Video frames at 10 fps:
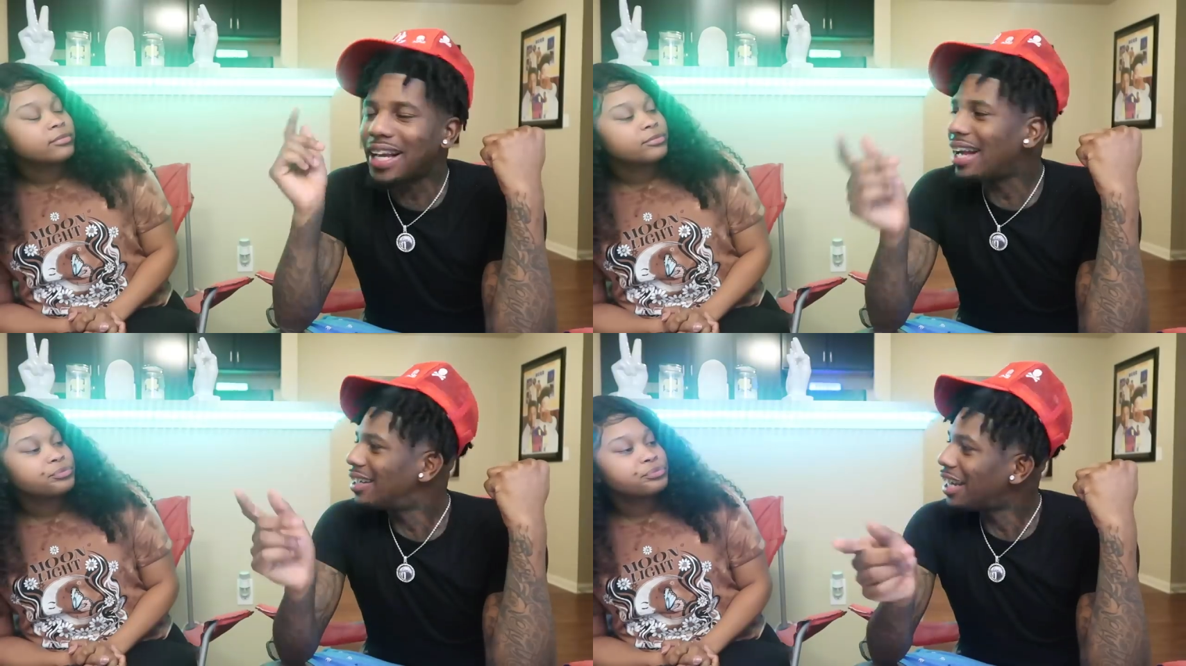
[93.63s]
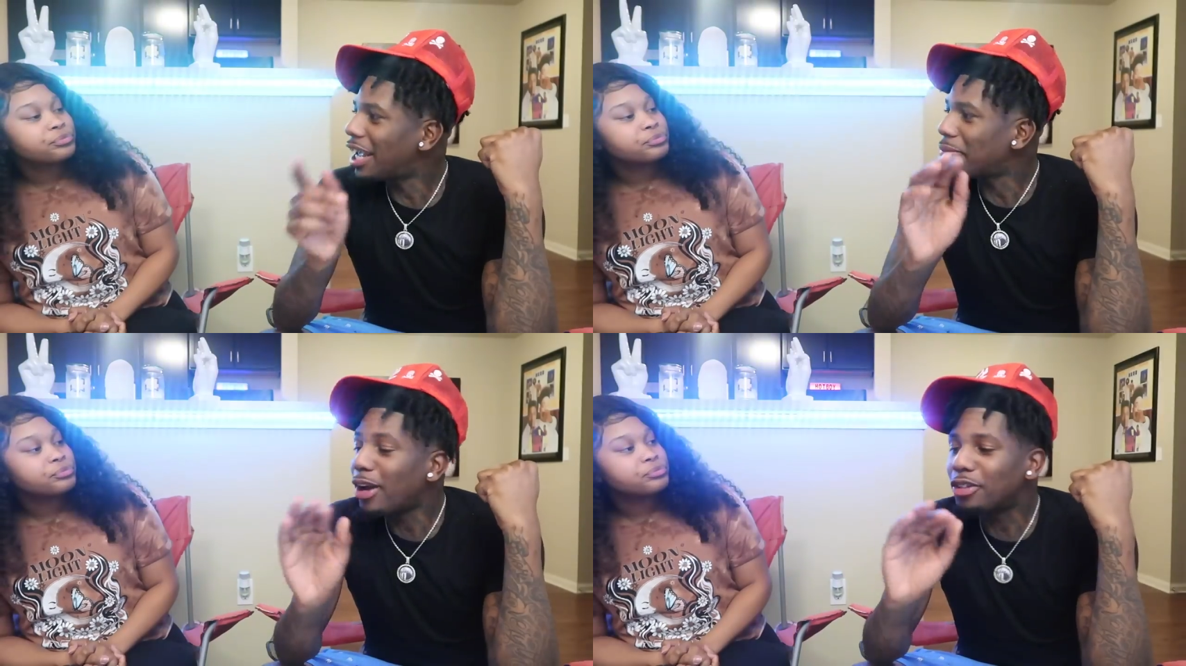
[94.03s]
Speaker 1: forgot her
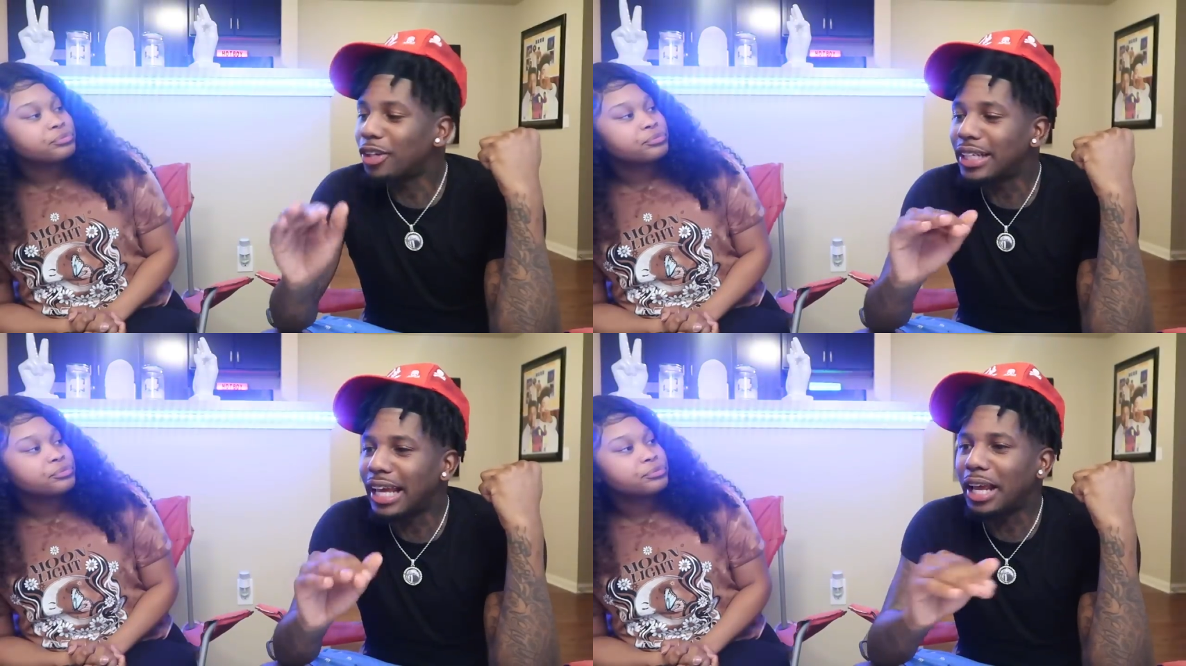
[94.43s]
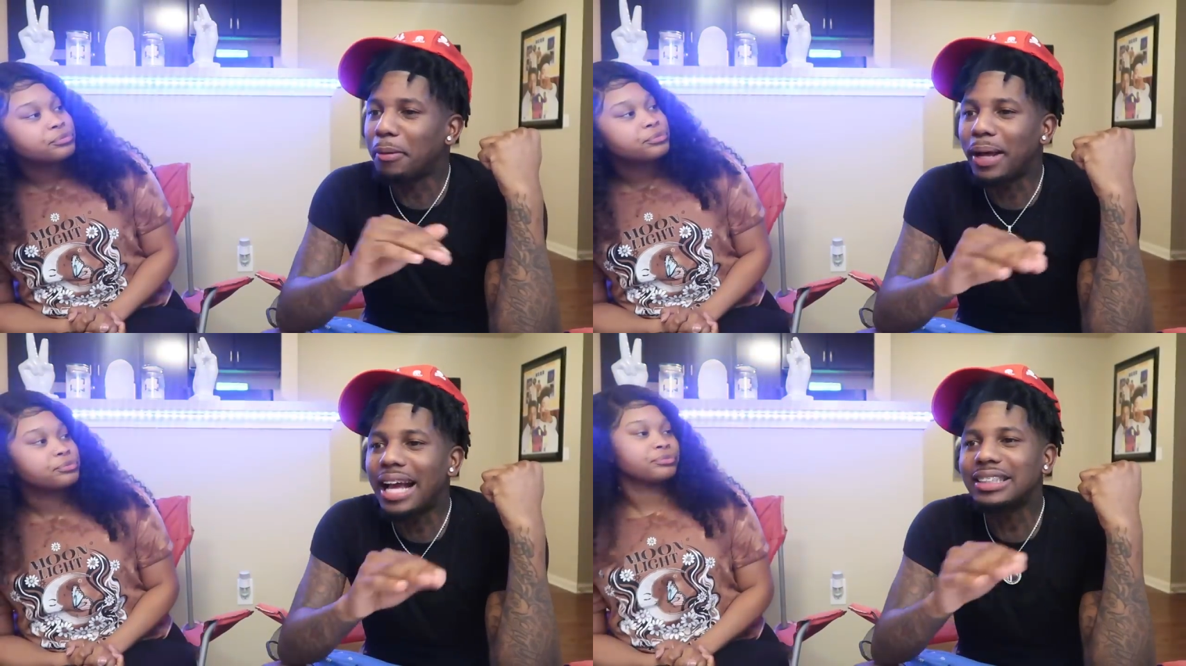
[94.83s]
name. I don't know her name,
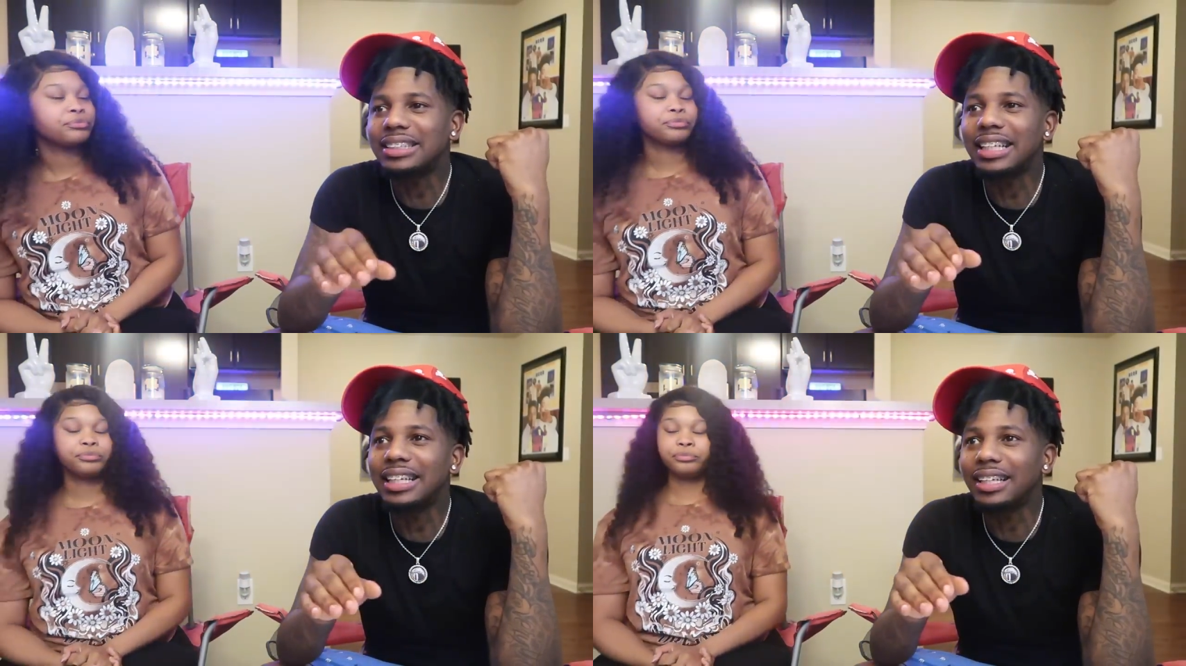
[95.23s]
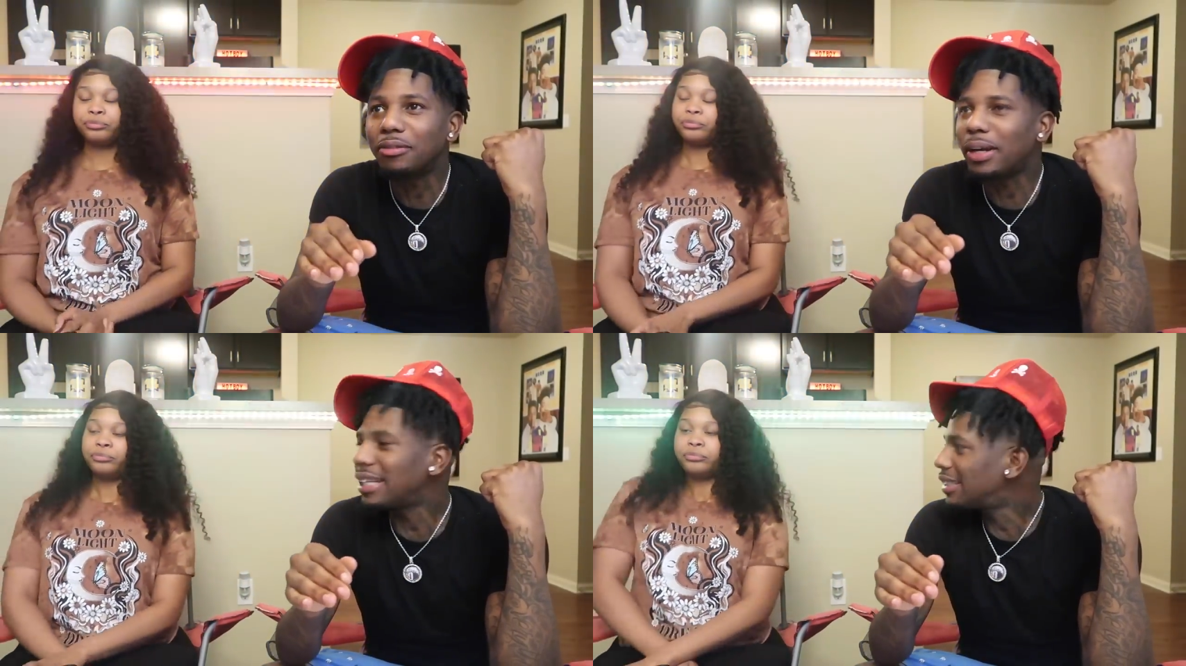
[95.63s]
but I said
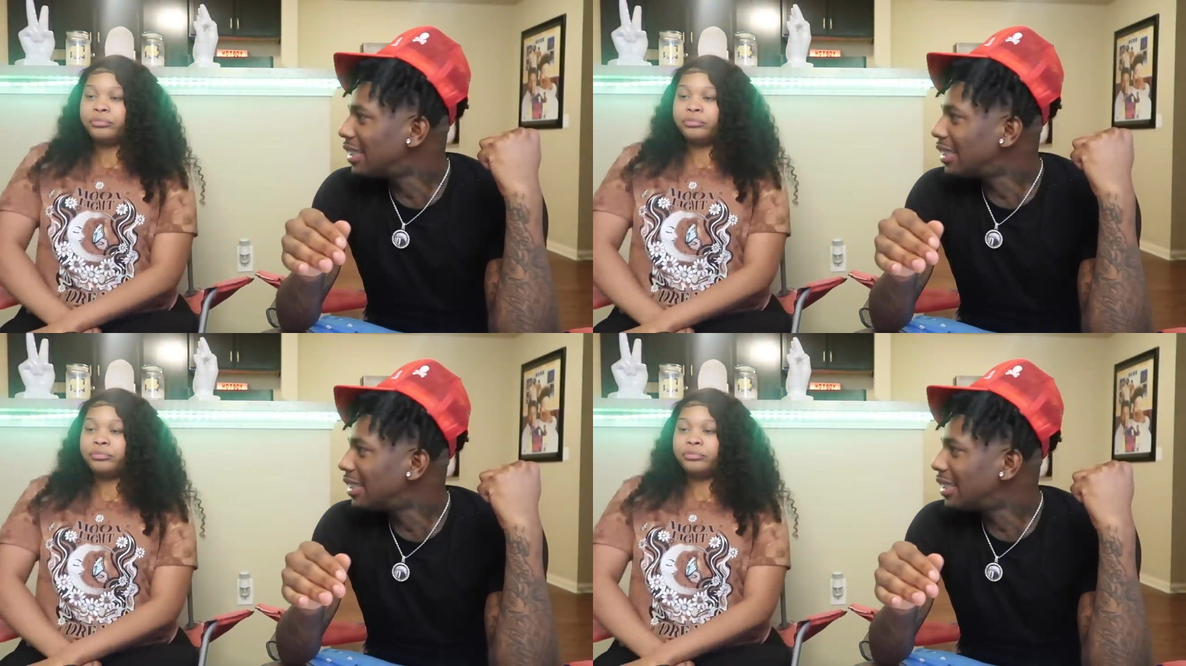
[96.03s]
what I